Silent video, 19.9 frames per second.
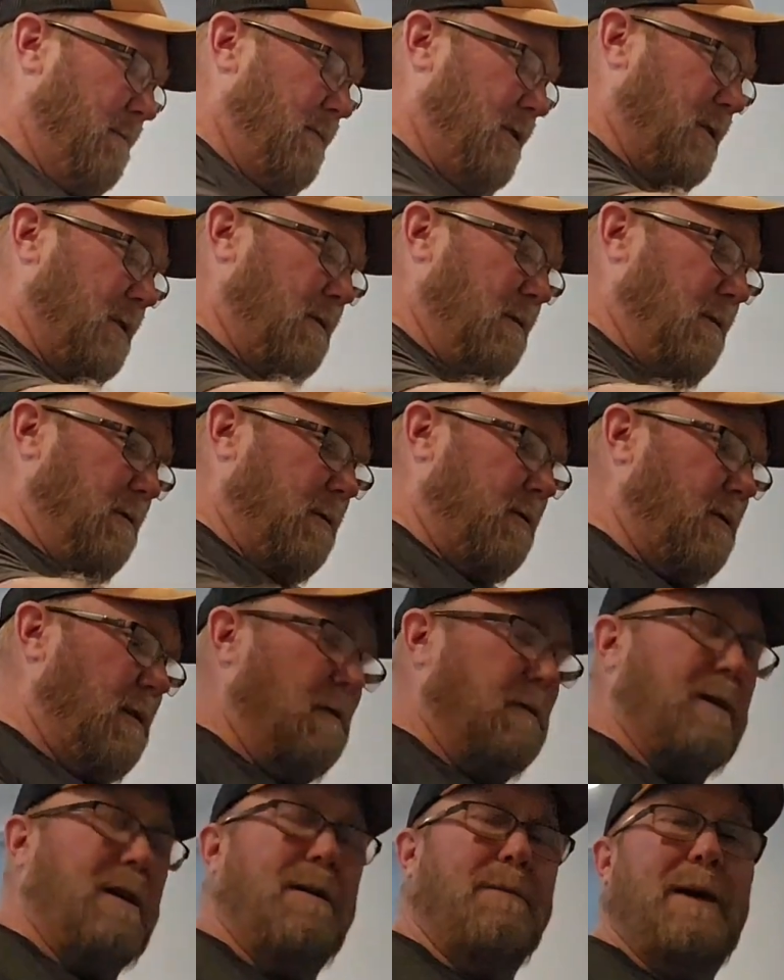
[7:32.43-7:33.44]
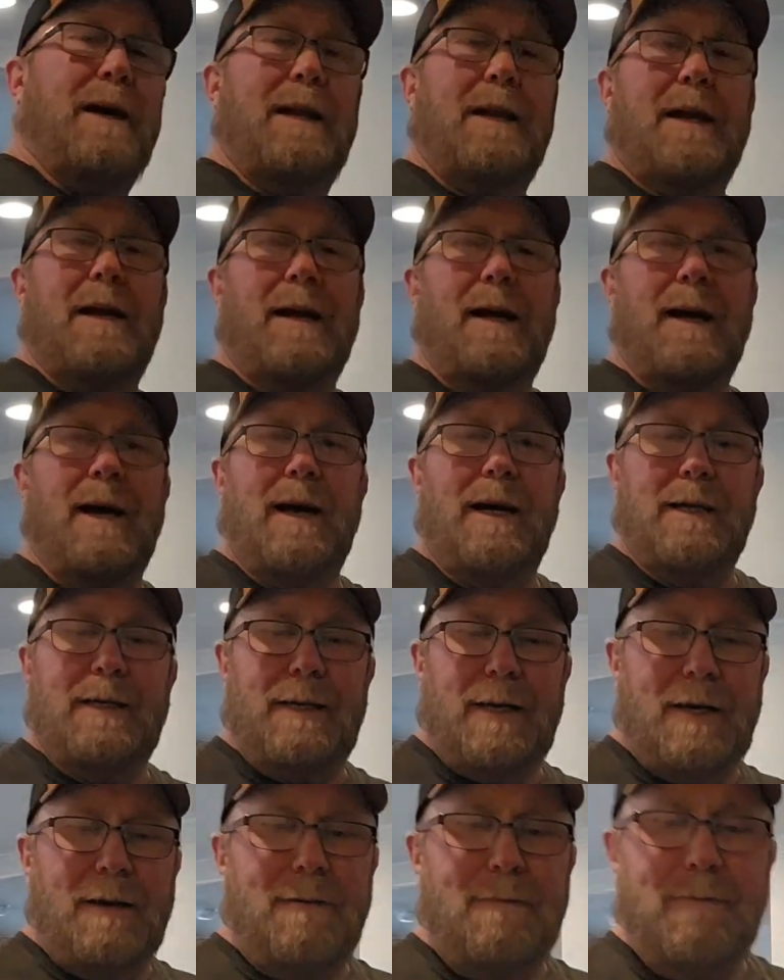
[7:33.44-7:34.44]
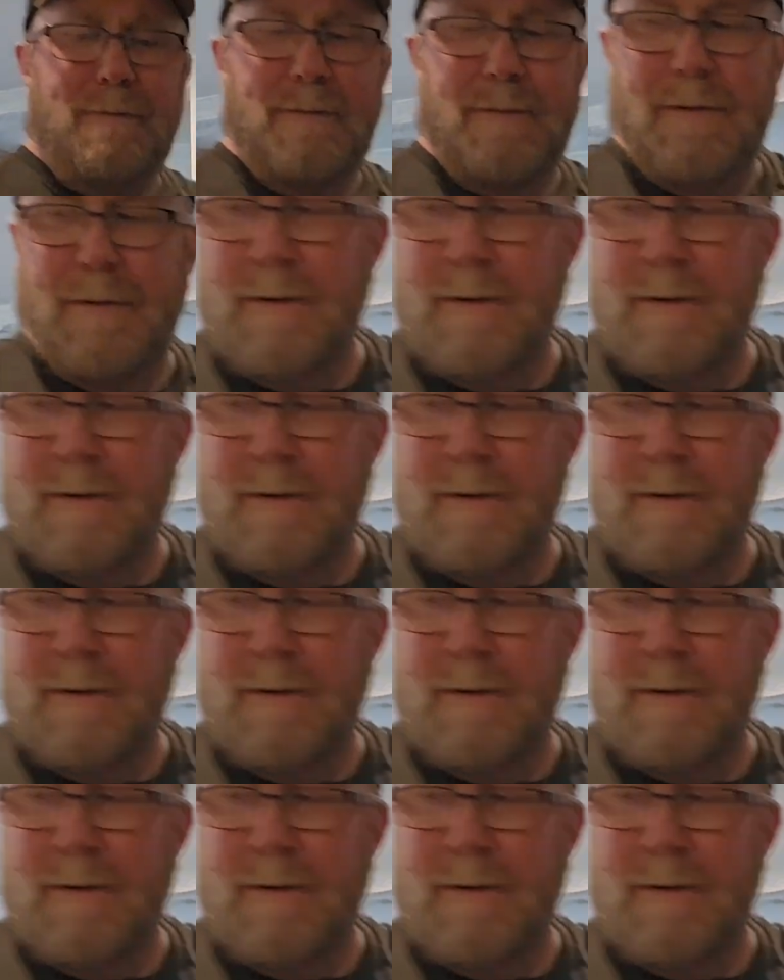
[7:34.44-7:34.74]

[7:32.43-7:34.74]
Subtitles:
Just gonna throw them in there like so.